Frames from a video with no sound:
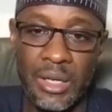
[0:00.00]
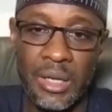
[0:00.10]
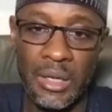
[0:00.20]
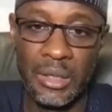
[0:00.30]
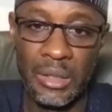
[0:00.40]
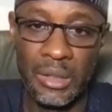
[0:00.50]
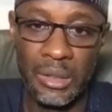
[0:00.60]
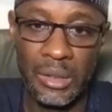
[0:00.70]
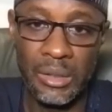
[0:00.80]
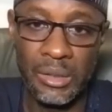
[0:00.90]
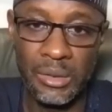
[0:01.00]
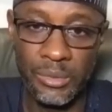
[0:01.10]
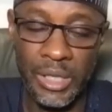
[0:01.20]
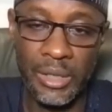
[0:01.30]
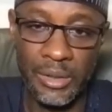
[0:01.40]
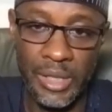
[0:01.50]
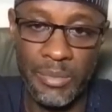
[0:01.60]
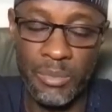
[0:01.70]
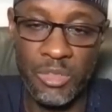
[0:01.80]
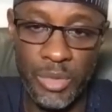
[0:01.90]

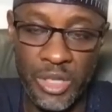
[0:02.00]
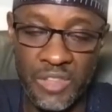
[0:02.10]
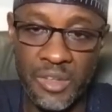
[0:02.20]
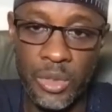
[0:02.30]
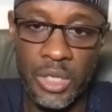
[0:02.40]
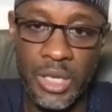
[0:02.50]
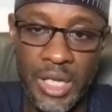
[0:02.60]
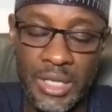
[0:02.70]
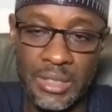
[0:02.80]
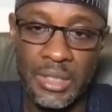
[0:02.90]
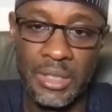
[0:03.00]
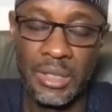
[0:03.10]
let me be specific with the date,